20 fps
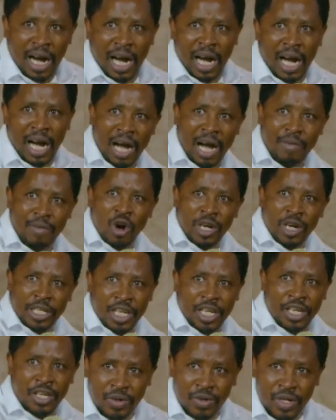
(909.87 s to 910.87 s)
I'm
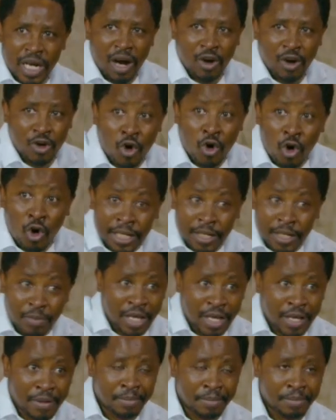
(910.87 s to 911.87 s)
holding you now. You hold
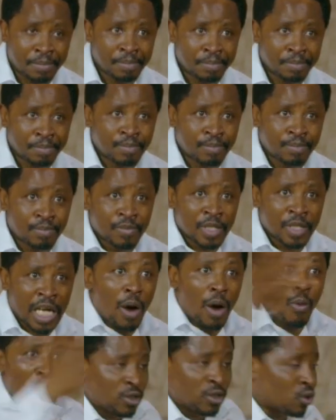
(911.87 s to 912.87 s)
me. I
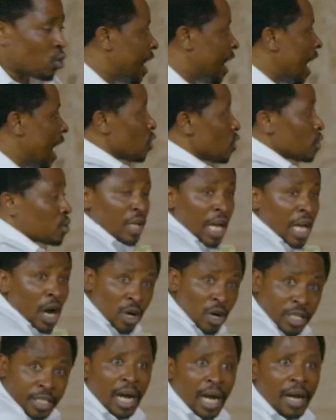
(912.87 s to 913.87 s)
want to take you to the
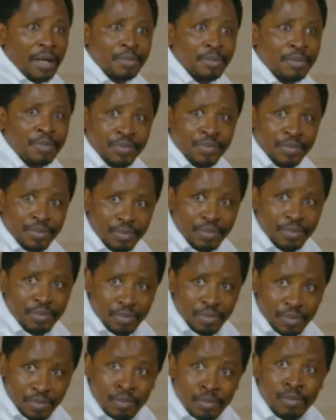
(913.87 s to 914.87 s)
altar.
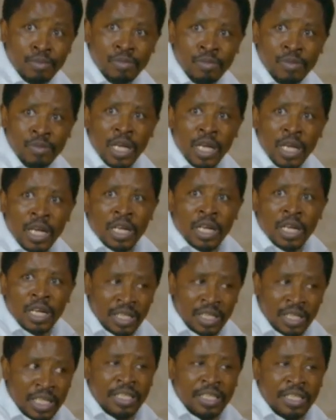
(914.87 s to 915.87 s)
Mm-hmm.
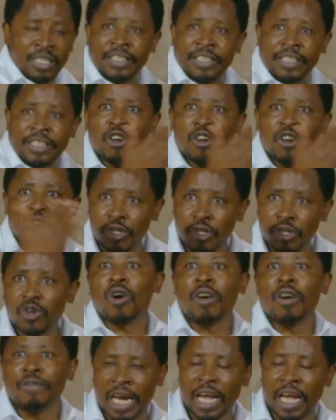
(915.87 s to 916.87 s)
This is the sign of new
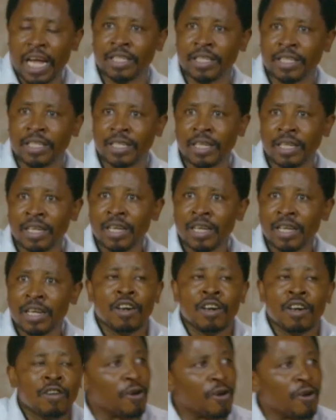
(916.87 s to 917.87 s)
covenant.
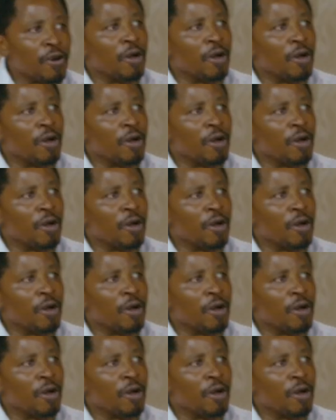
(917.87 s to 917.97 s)
From